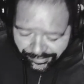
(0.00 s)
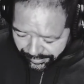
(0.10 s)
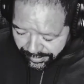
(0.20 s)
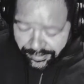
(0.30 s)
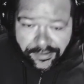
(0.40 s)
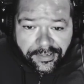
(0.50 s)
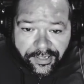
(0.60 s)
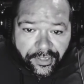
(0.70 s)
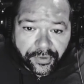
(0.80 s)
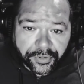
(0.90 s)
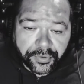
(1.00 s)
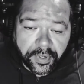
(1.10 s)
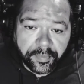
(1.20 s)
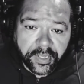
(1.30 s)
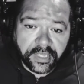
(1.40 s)
then don't do it,
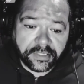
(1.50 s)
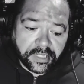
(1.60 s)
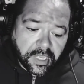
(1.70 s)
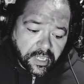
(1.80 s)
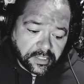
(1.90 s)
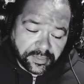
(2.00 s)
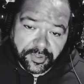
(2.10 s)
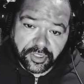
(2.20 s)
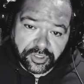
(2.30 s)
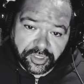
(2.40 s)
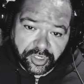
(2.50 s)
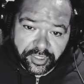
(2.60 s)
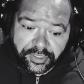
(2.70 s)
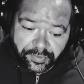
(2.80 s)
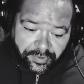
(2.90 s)
because some of those
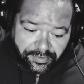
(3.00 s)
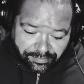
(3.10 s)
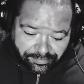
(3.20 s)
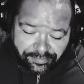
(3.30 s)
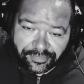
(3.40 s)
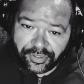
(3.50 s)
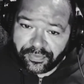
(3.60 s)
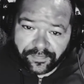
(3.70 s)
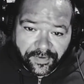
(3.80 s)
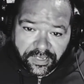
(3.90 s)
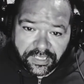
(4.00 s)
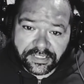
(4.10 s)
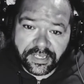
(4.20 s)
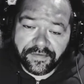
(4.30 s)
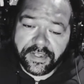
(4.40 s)
attorneys will do funky
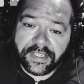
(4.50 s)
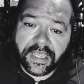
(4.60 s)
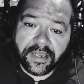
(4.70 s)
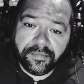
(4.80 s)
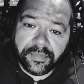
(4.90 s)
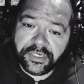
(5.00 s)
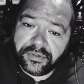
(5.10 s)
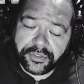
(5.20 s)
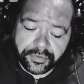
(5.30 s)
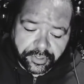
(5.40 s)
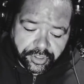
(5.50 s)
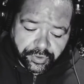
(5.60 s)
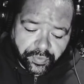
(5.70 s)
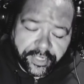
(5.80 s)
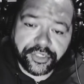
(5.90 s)
stuff like that, but don't do it. Just
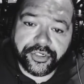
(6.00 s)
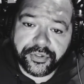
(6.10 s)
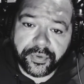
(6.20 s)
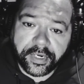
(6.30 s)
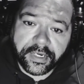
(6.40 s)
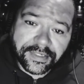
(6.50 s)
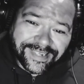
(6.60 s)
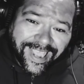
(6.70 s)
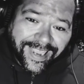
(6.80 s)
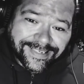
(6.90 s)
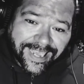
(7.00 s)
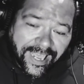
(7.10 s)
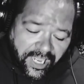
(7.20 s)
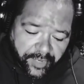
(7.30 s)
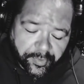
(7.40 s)
write your story. Take
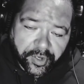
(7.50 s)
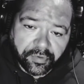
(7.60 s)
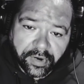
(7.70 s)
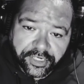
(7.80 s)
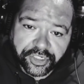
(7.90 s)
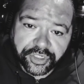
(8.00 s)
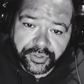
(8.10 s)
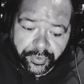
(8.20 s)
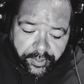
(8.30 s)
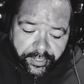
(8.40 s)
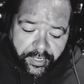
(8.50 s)
time and write your story,